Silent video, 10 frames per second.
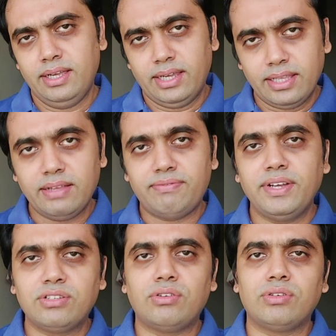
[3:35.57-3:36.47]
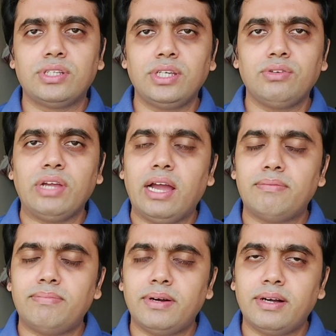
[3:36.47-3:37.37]
In the physiology, we
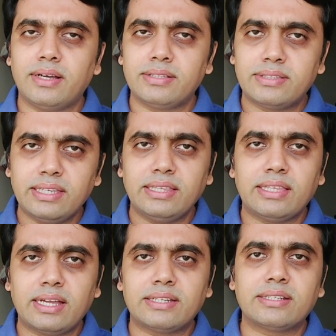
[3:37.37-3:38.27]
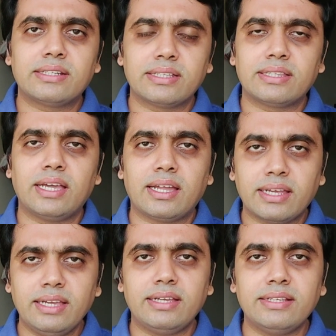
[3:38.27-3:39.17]
have seen that there
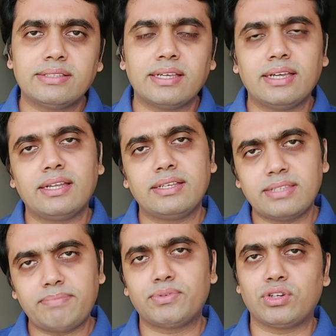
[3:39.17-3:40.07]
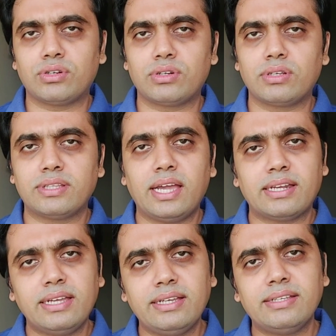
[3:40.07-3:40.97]
is a receptor,
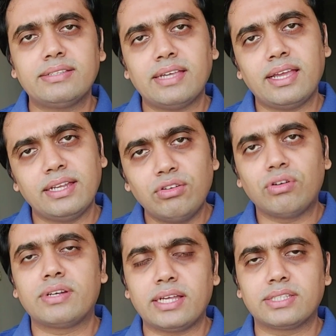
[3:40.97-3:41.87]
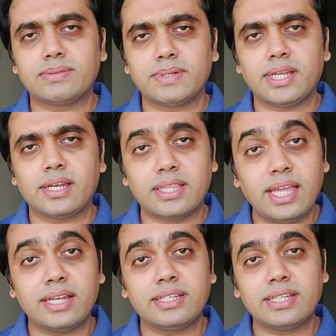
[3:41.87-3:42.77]
there is a neurotransmitter
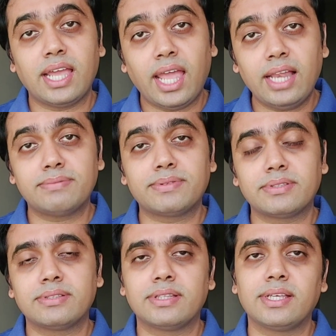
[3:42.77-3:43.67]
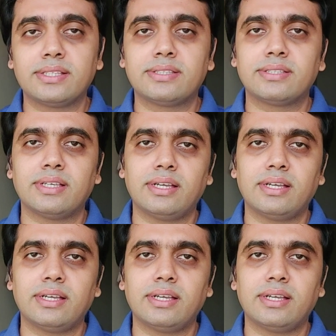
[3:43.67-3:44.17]
that helps this